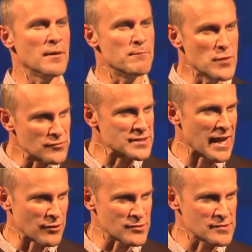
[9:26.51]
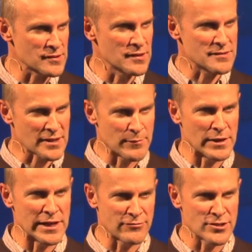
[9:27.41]
moved house to come
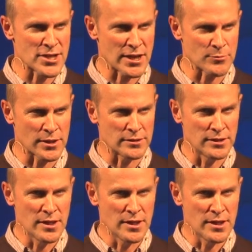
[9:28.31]
and live in Shadwell.